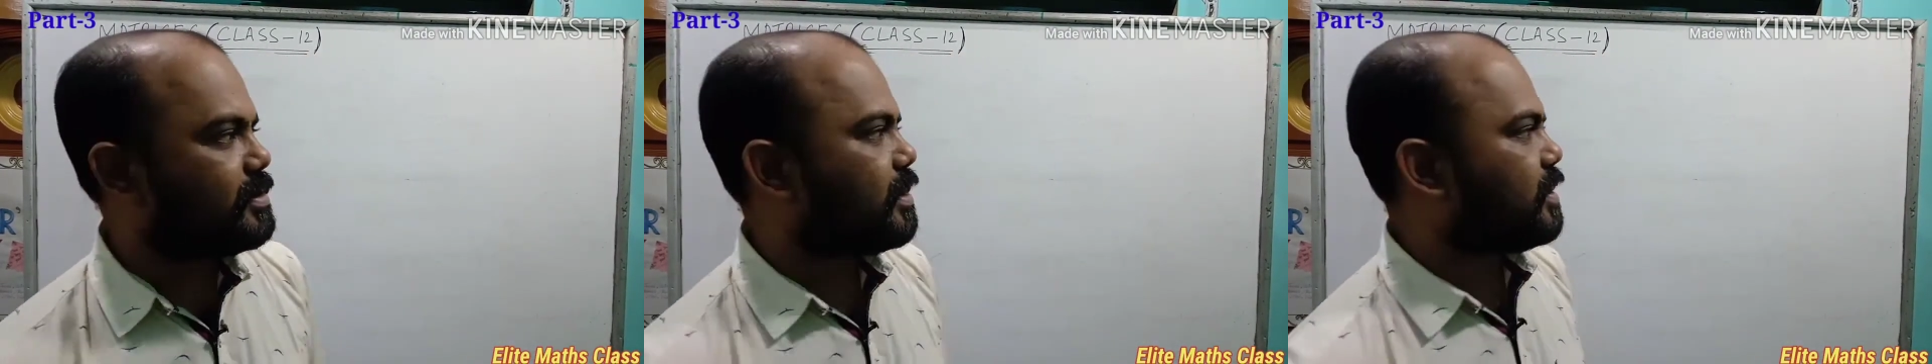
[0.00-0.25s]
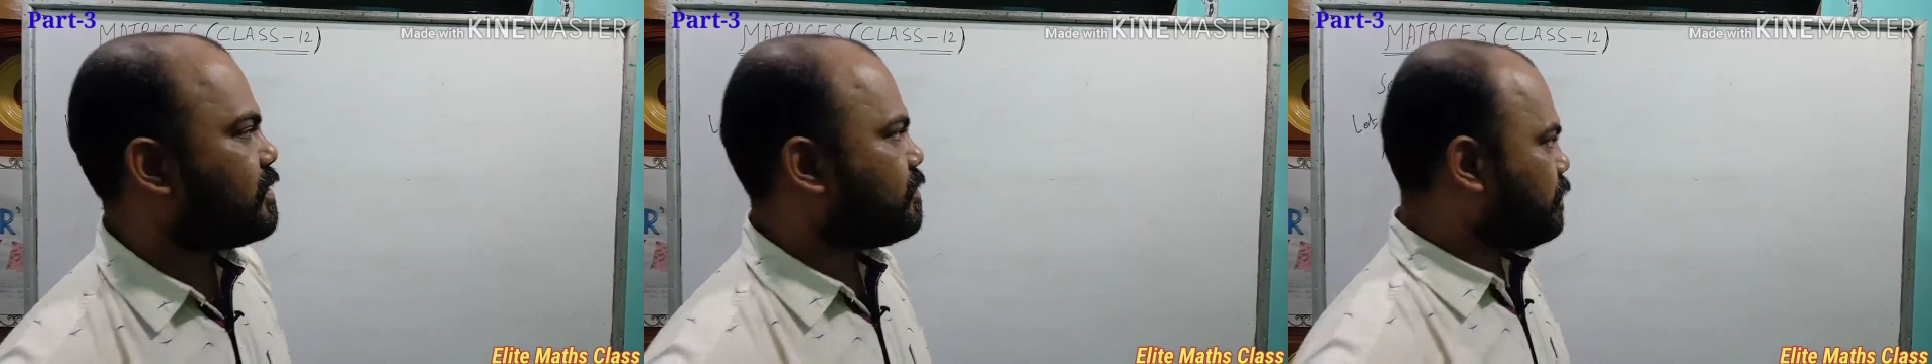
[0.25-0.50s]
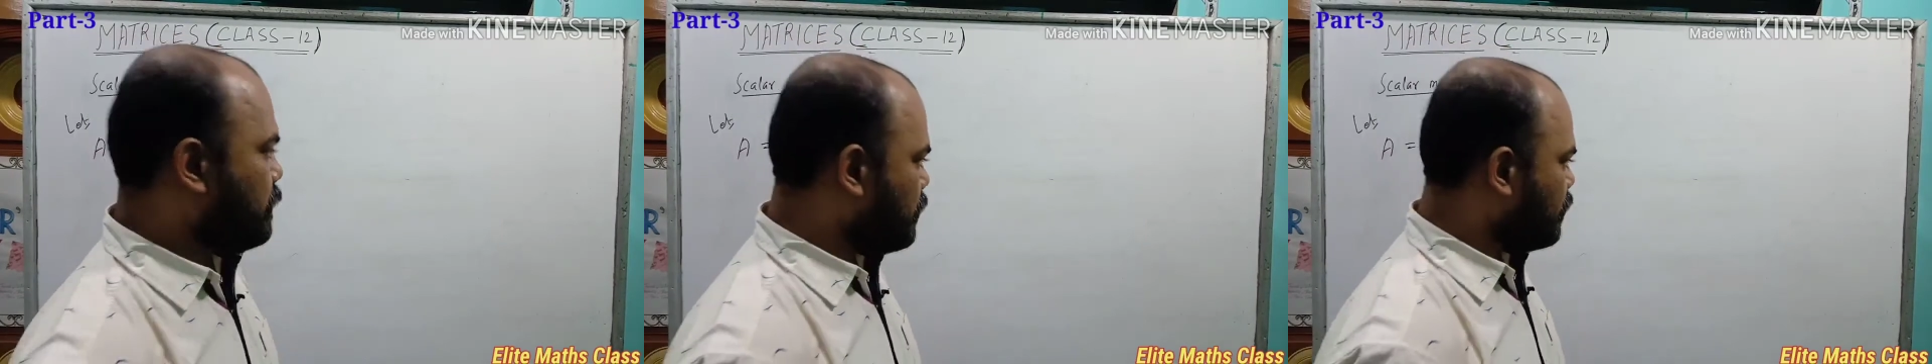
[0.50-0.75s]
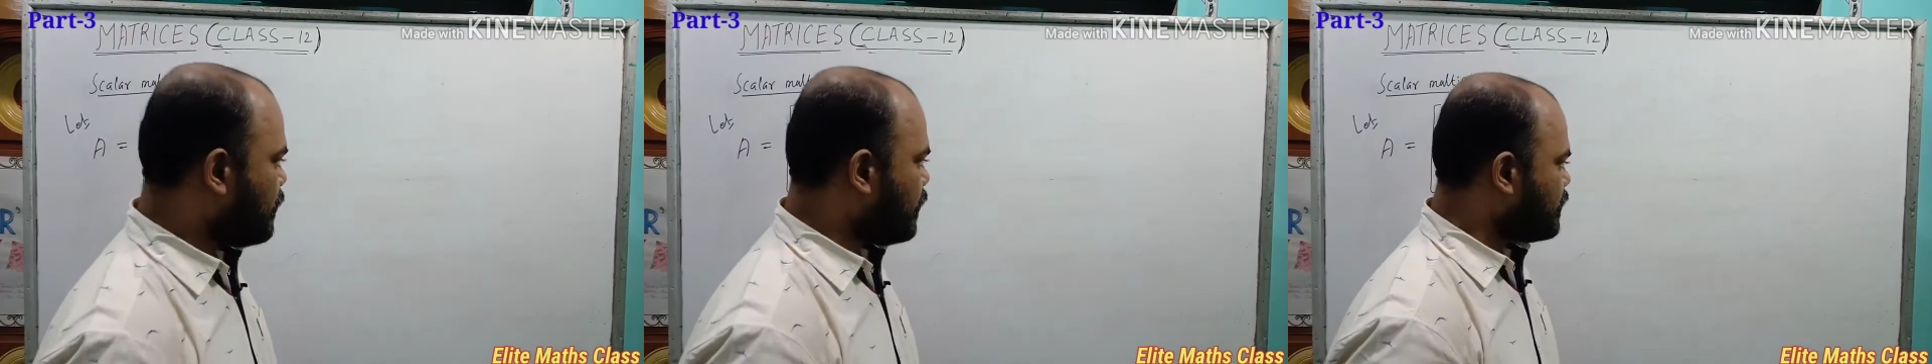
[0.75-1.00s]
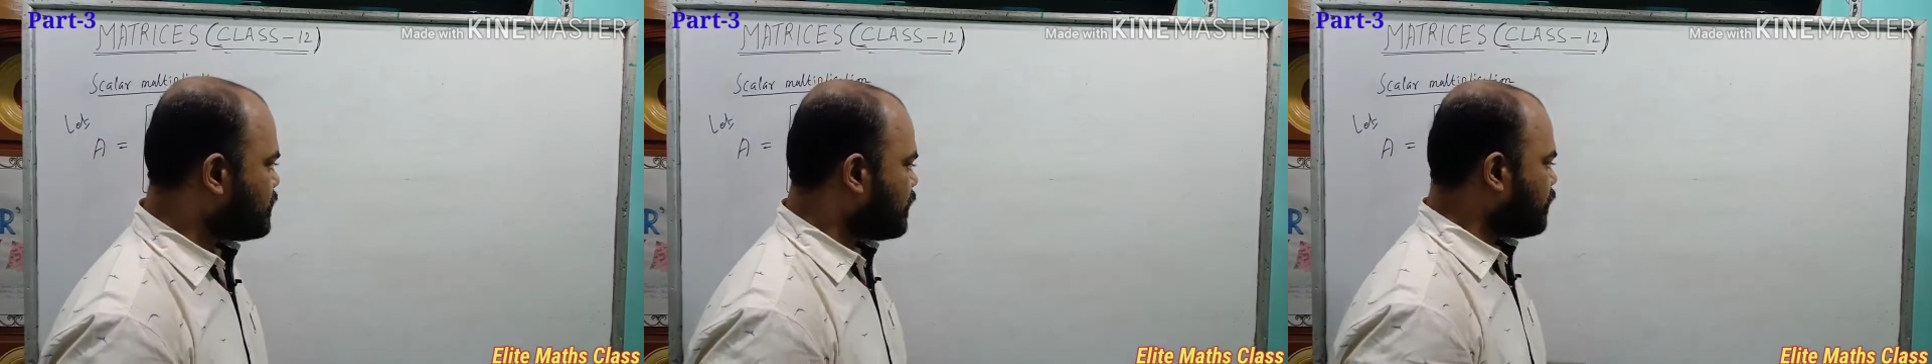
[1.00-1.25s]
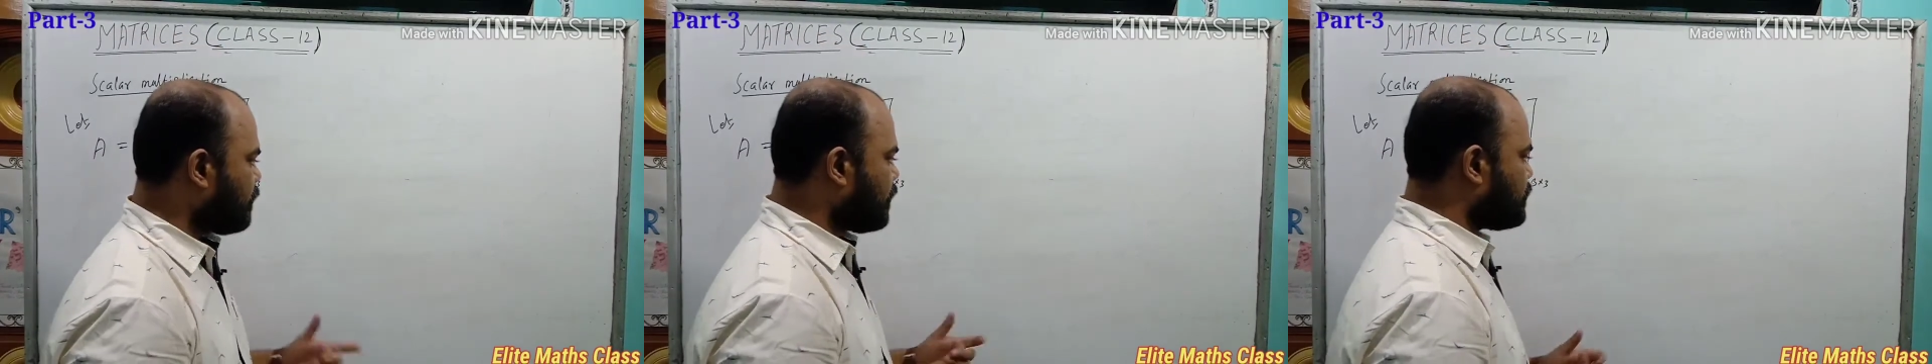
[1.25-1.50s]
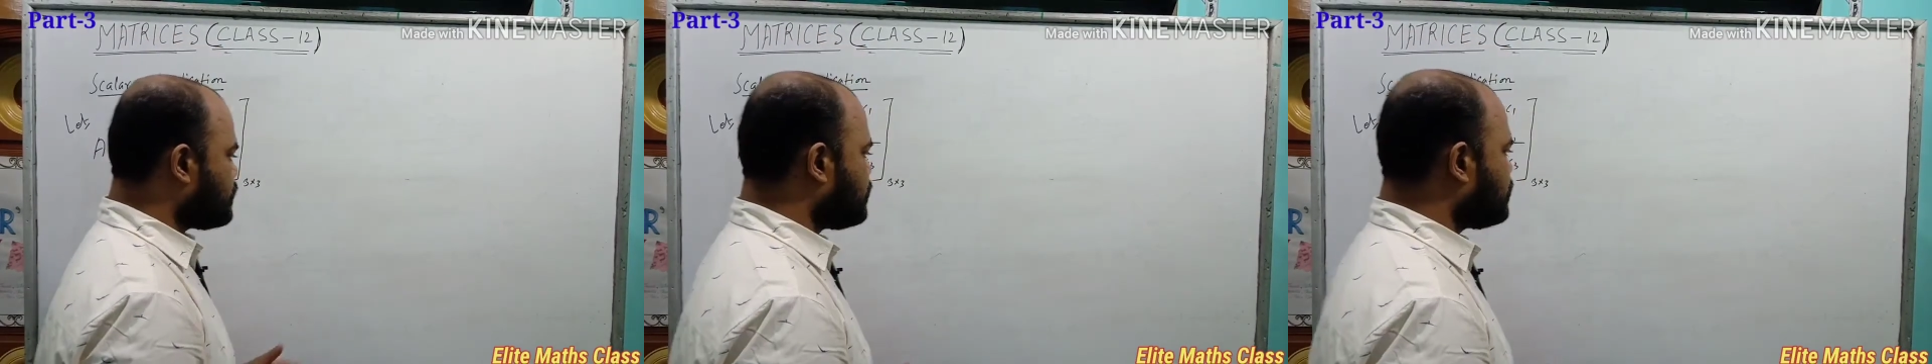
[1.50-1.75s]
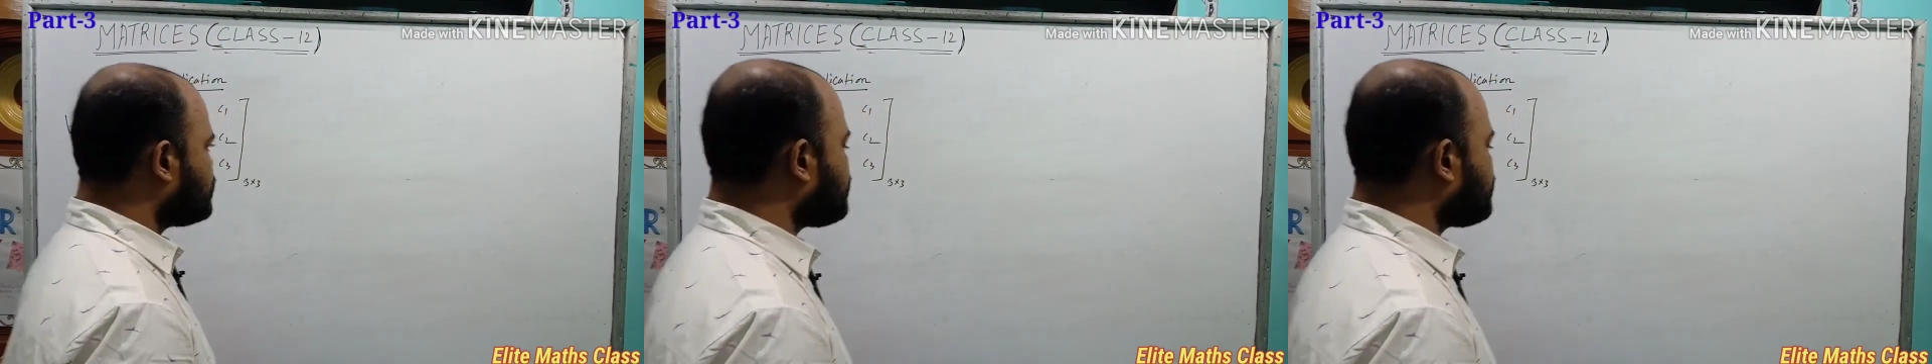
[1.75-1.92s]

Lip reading: and properties and operations.